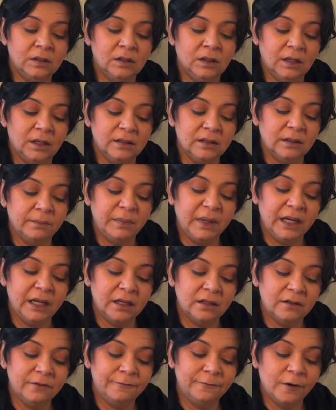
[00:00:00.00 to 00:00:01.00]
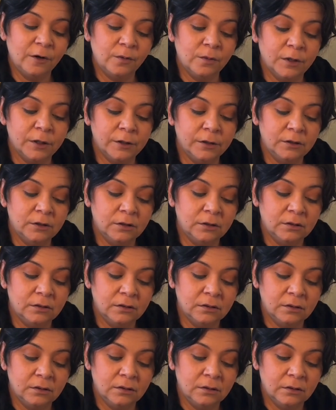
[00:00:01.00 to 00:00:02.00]
on the path forward.
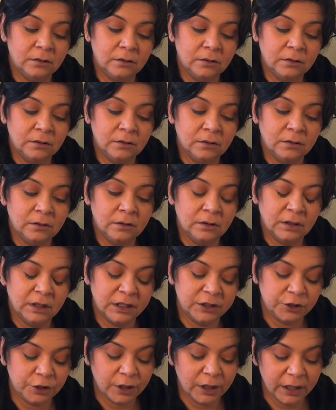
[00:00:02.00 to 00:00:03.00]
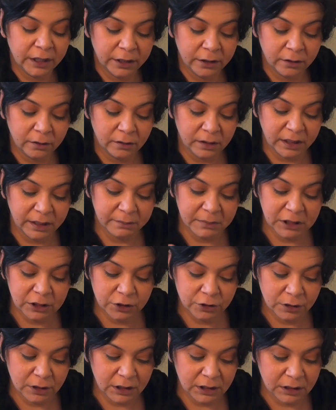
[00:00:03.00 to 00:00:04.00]
That triangle
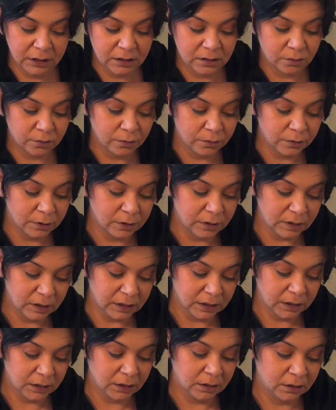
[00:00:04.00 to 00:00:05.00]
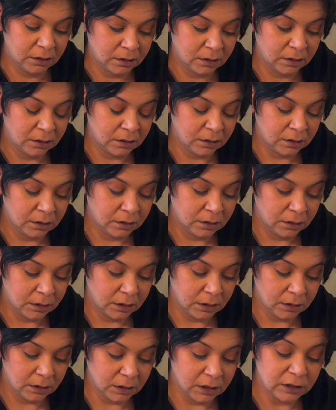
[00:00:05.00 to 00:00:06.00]
imagery is really
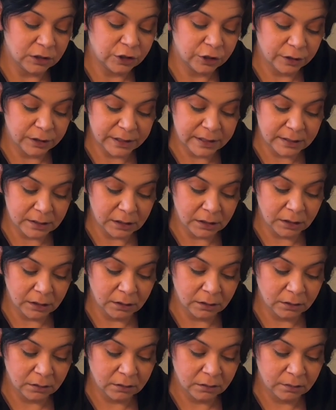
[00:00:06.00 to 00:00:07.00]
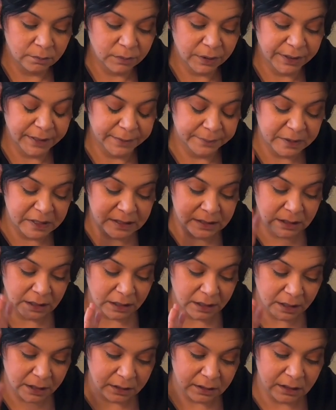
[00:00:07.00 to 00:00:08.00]
interesting. Perhaps
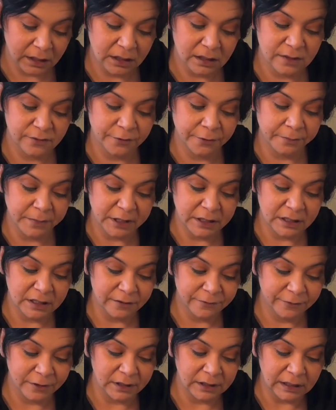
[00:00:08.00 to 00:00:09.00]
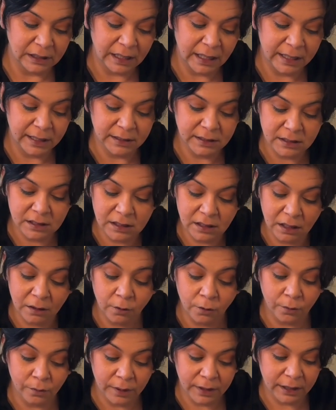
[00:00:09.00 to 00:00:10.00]
seeing things from a different lens.
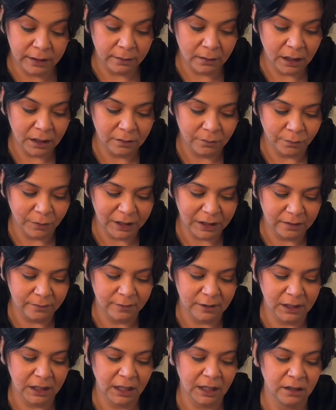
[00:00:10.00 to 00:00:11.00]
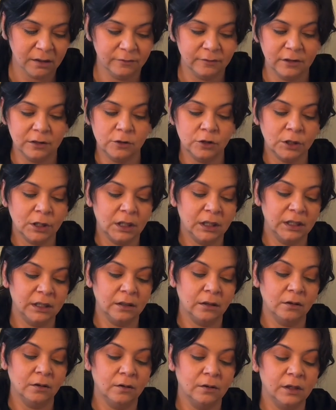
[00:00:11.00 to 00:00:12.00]
Oh, and then we even have the
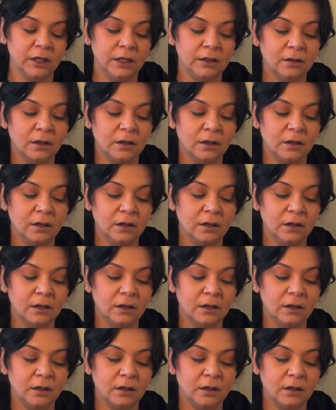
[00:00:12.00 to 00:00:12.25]
triangle in the